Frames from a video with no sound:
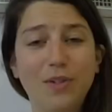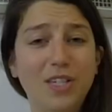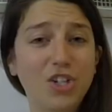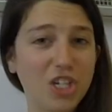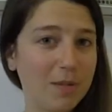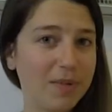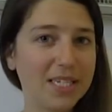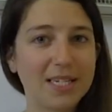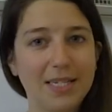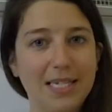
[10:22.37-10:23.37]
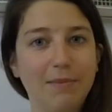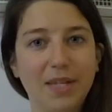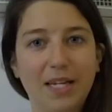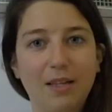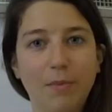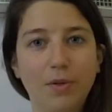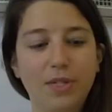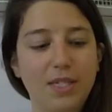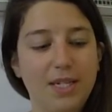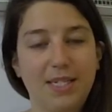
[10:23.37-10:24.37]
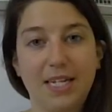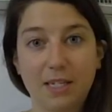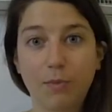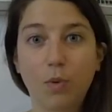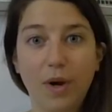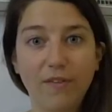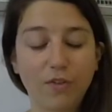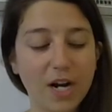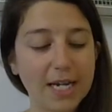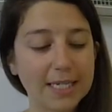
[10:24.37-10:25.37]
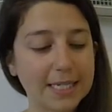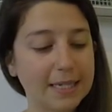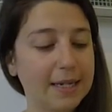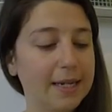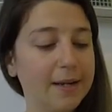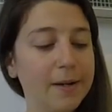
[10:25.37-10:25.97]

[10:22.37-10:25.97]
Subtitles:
and it was the cheapest and seemed like the most accessible one for us.